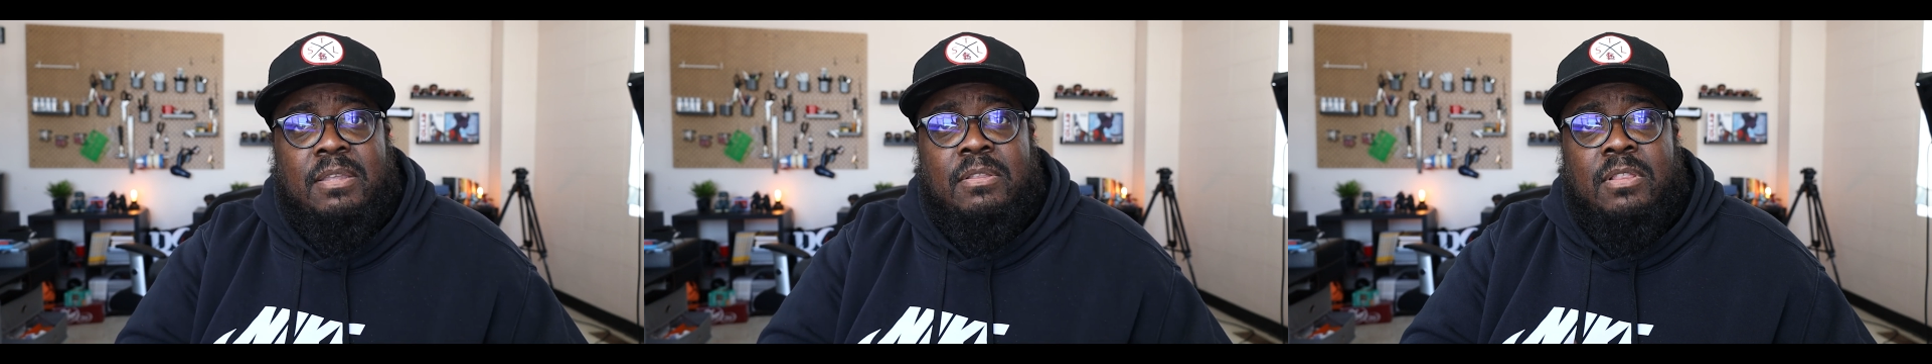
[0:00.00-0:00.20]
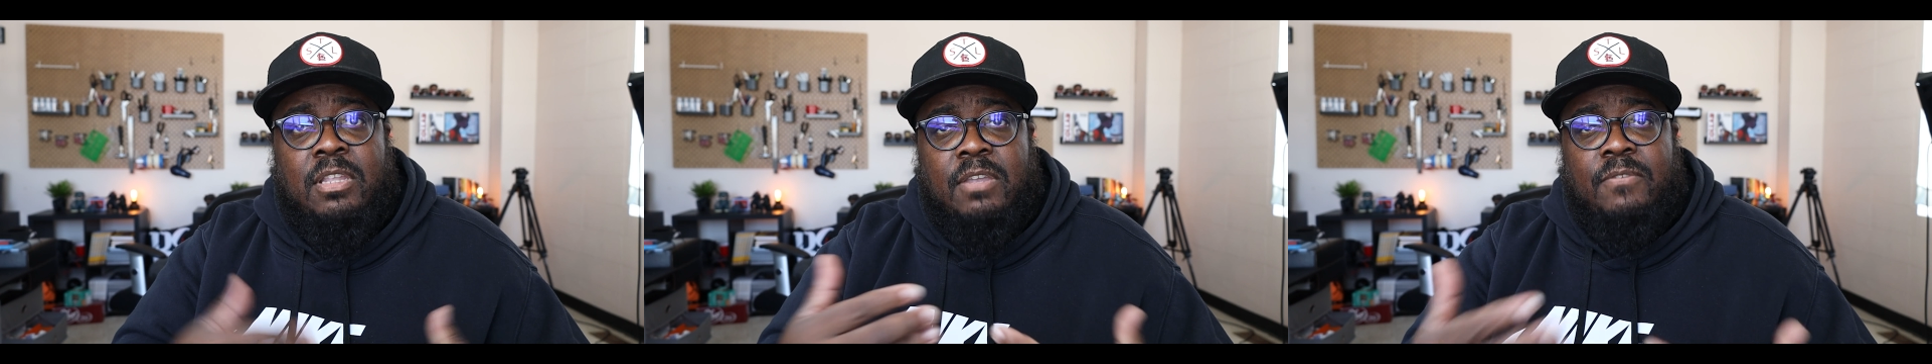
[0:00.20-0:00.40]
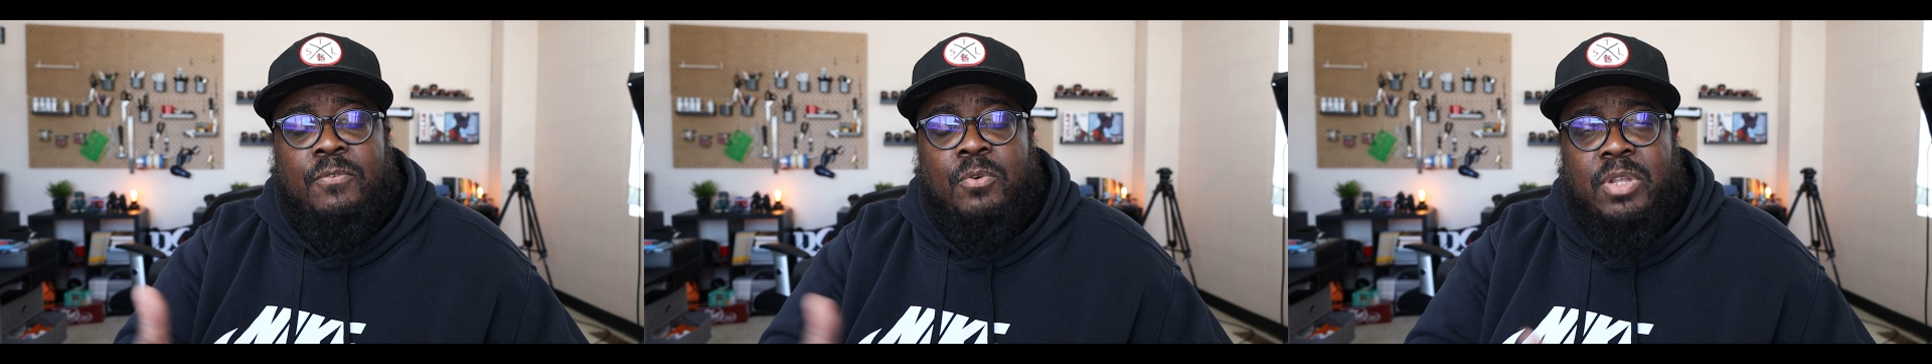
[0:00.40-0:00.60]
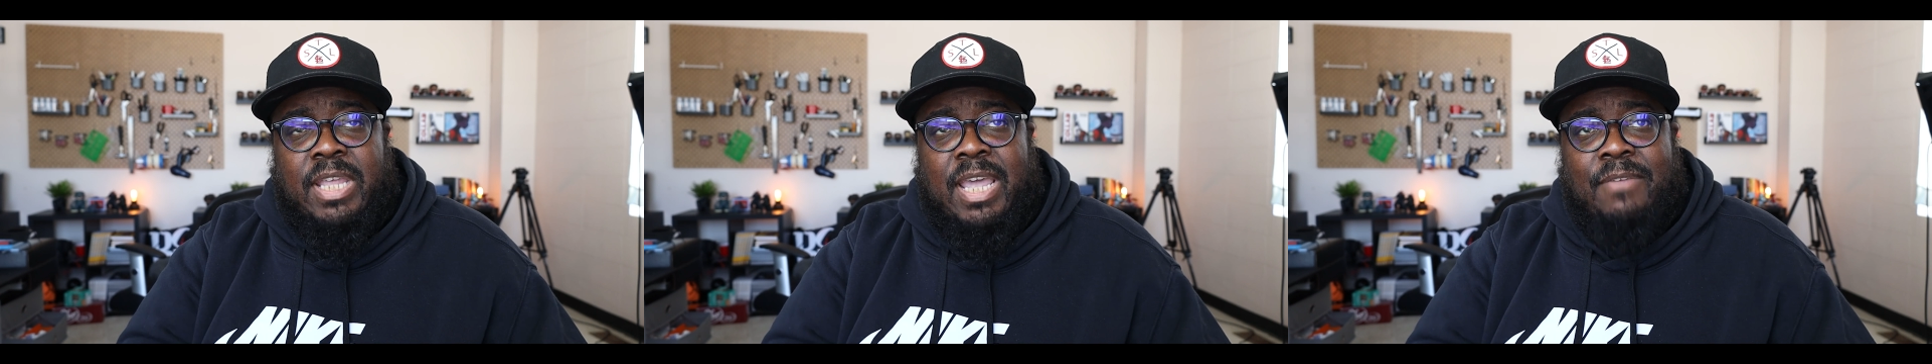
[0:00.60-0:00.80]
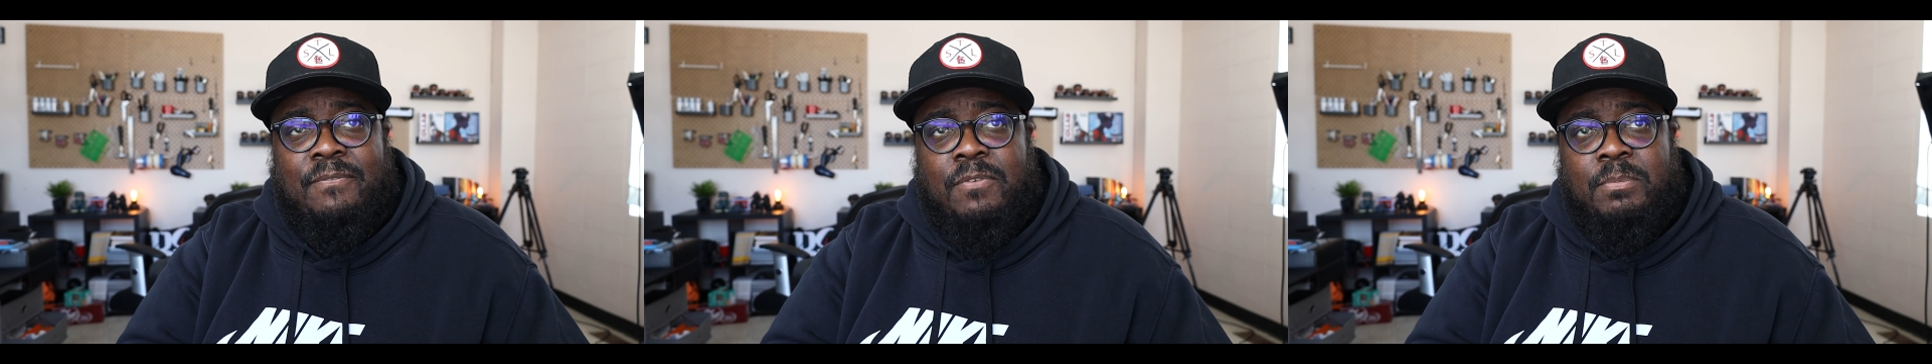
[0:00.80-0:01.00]
looking for
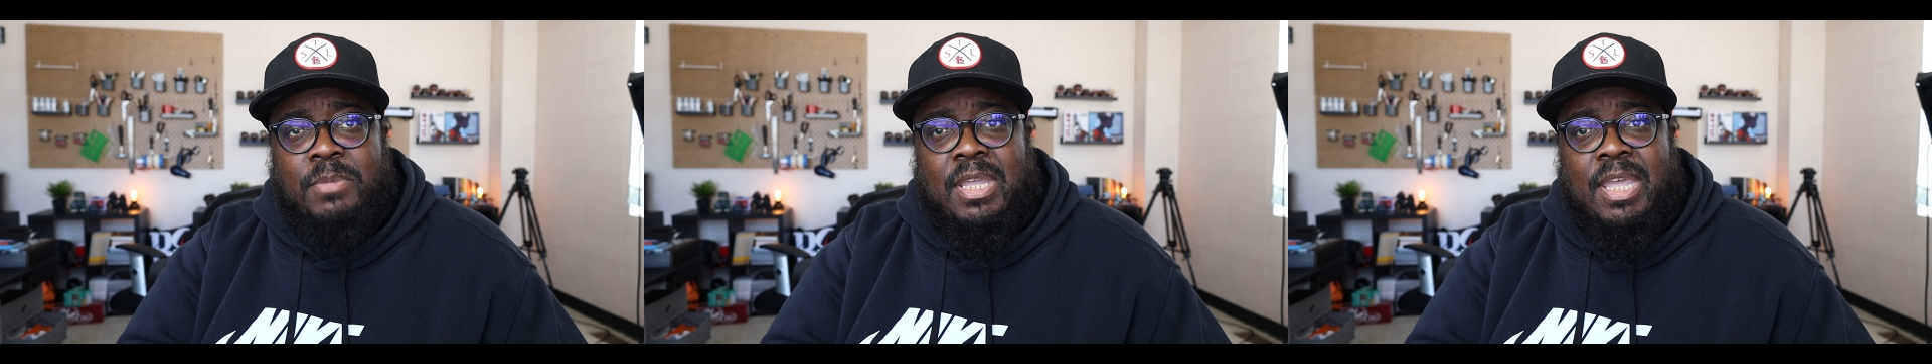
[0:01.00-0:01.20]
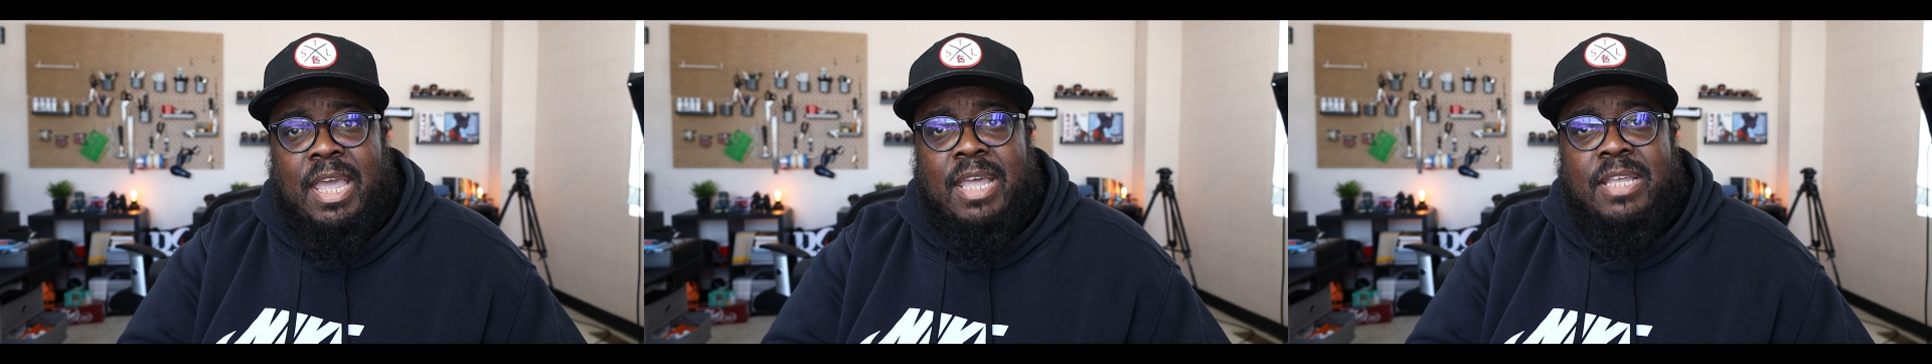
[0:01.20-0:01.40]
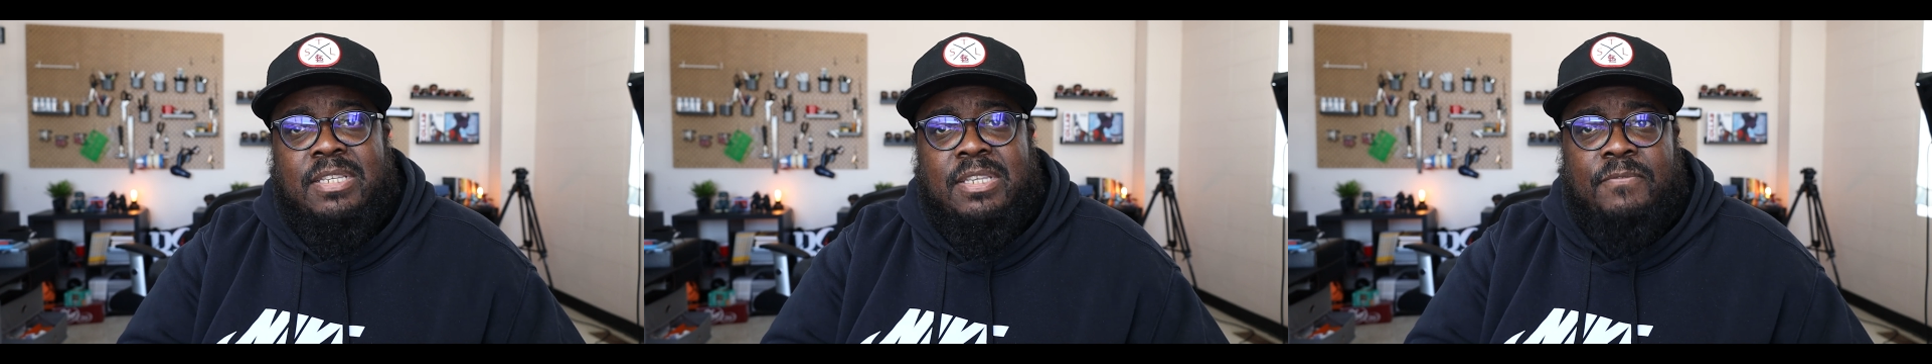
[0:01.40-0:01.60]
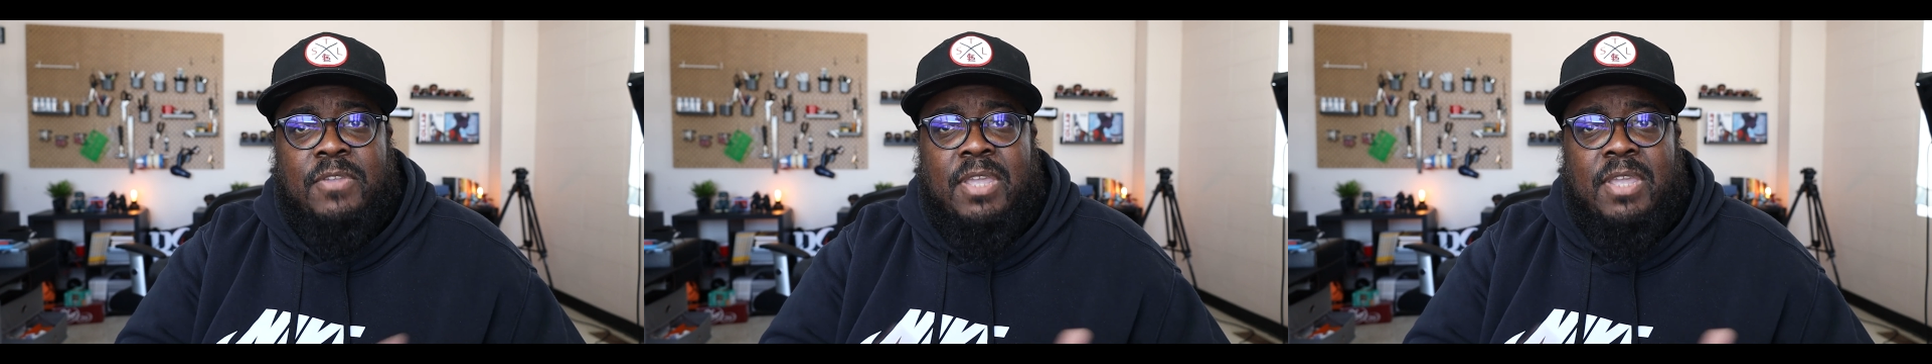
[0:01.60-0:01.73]
that from you guys if